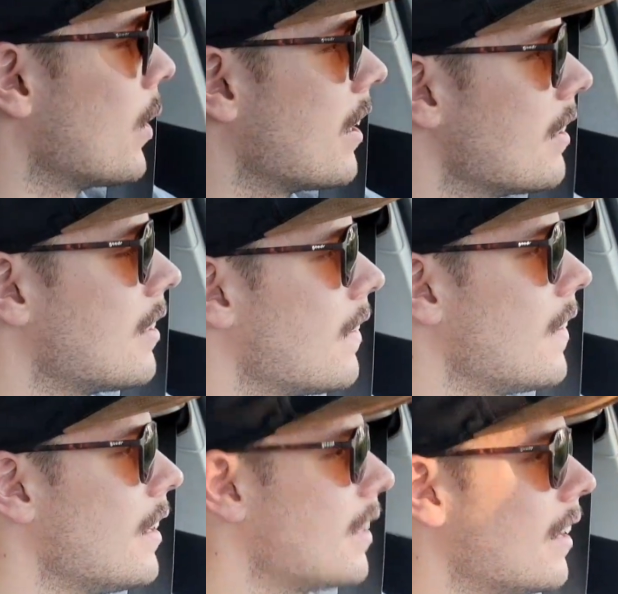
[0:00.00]
went into
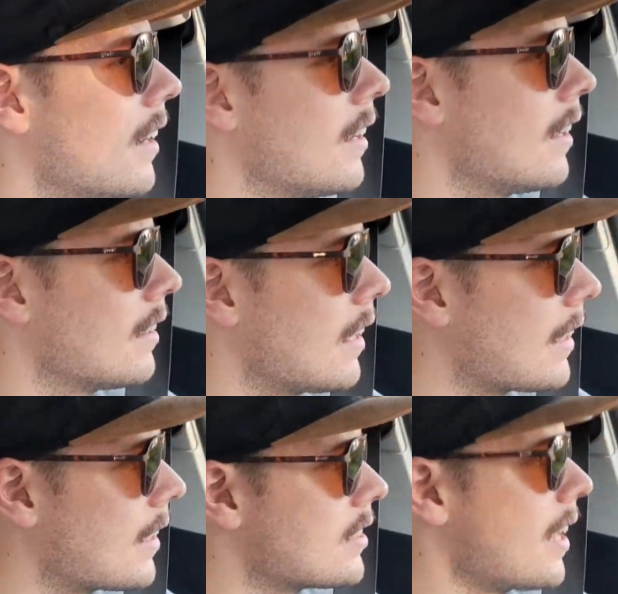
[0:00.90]
the
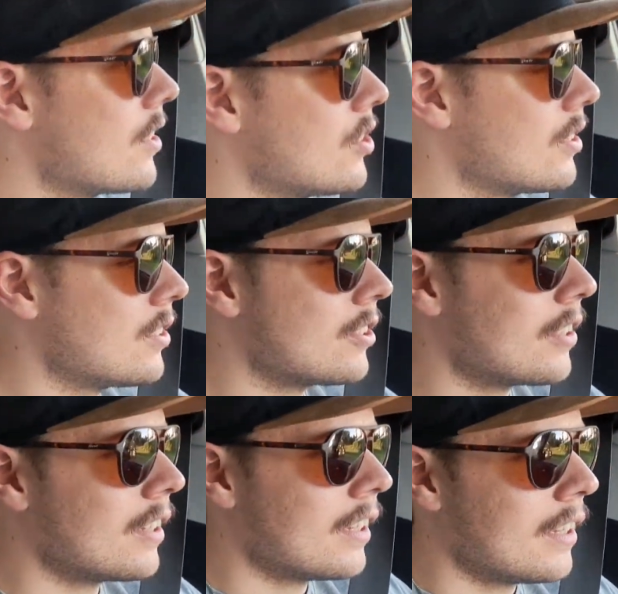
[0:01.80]
leg extensions.
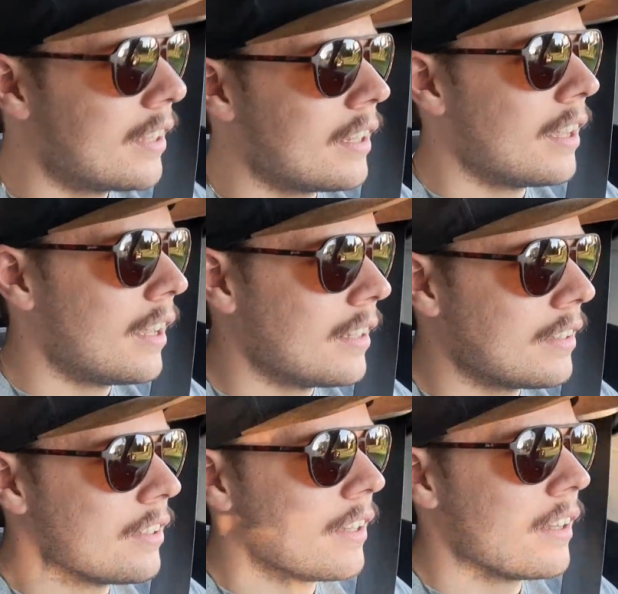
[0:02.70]

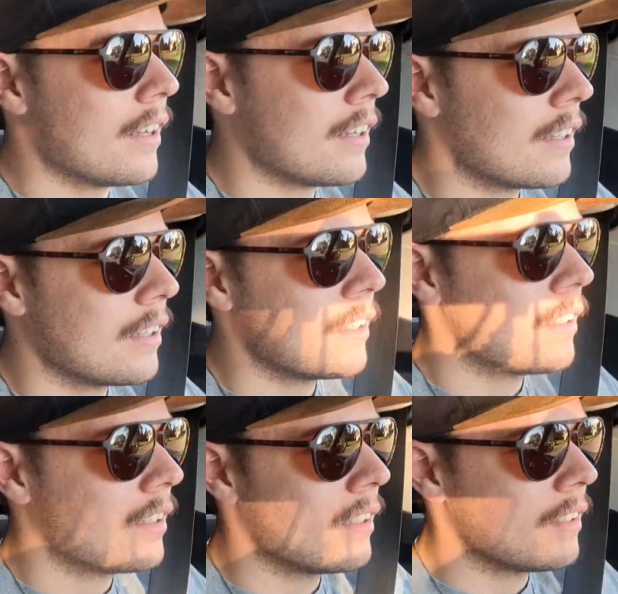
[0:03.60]
And the
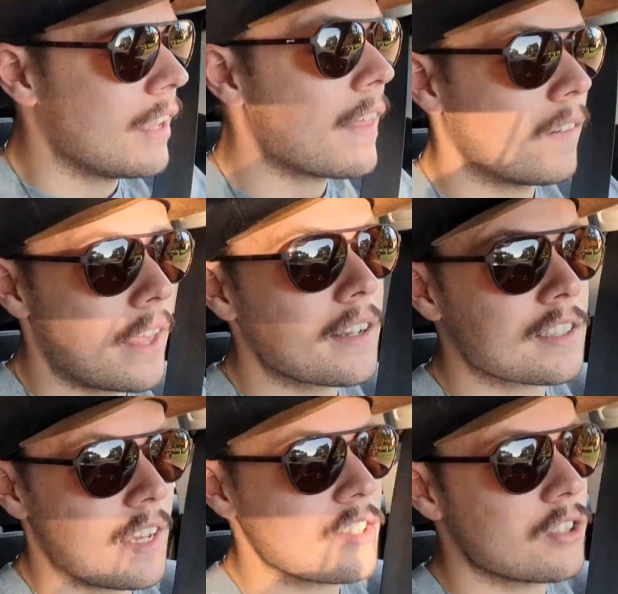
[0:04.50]
leg
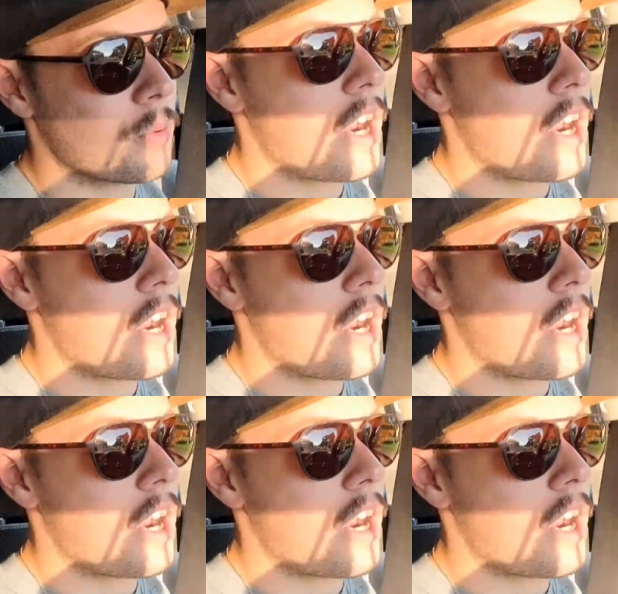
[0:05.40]
extensions were